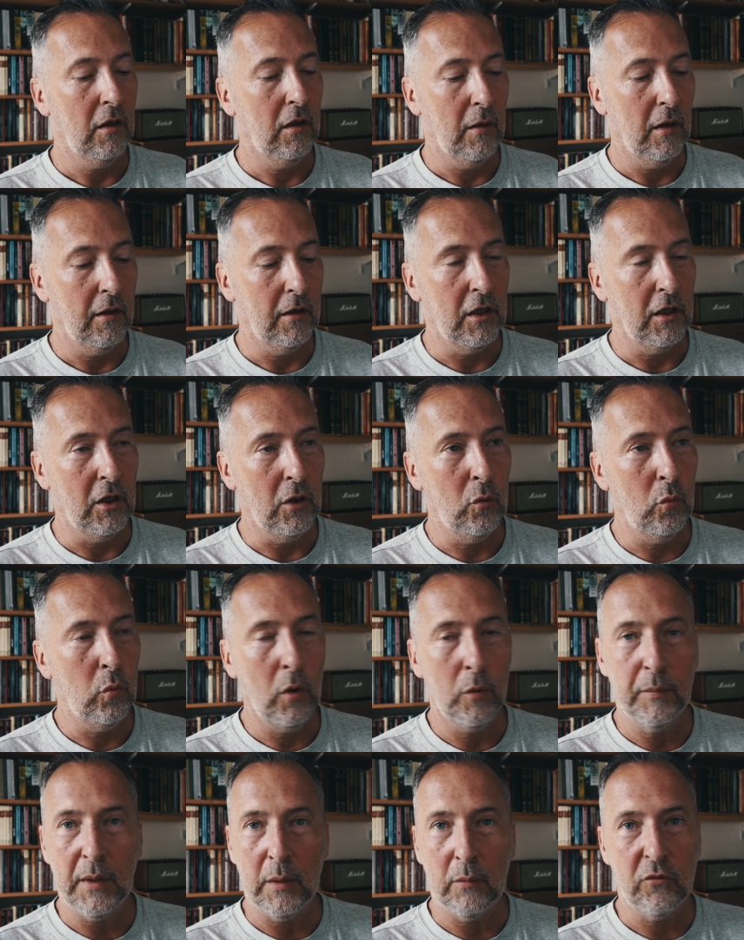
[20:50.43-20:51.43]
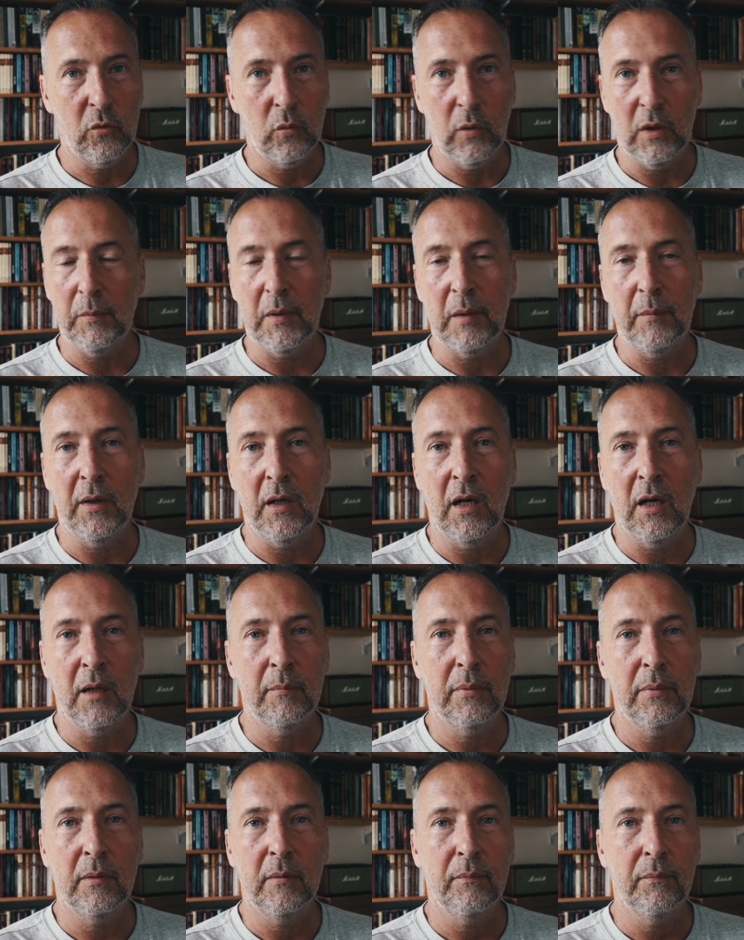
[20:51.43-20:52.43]
You won't be able to wake people
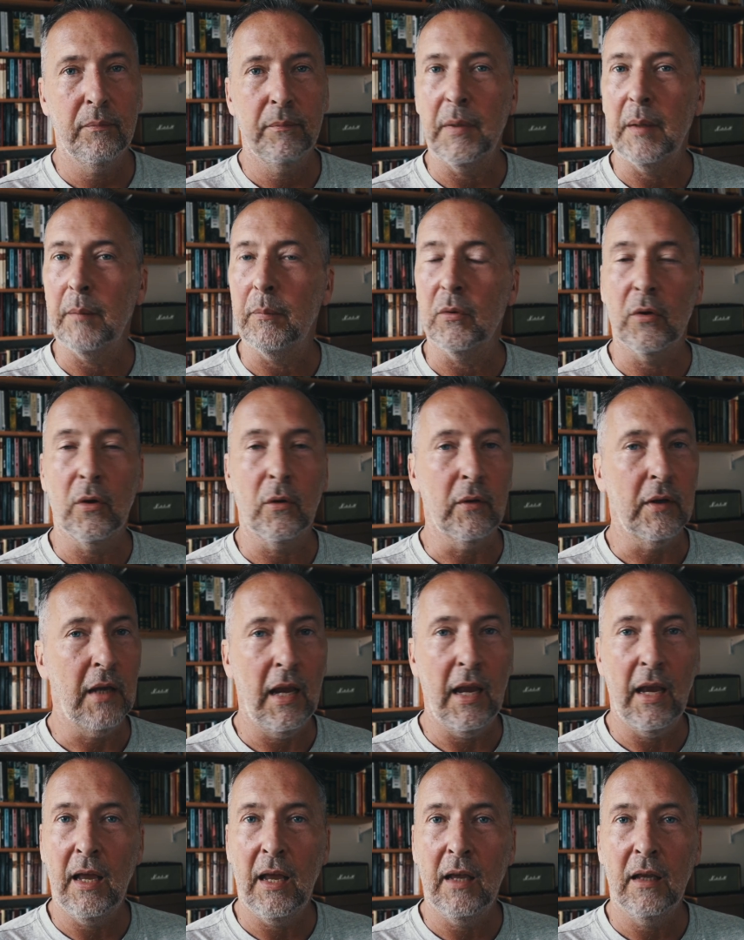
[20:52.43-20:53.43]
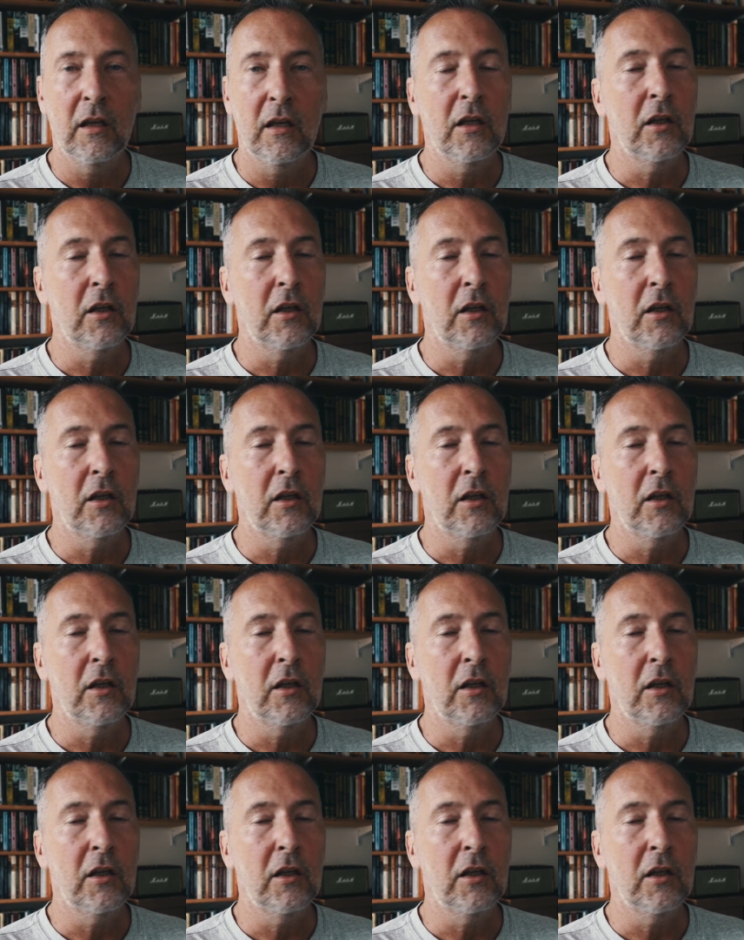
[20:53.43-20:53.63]
up. People don't care.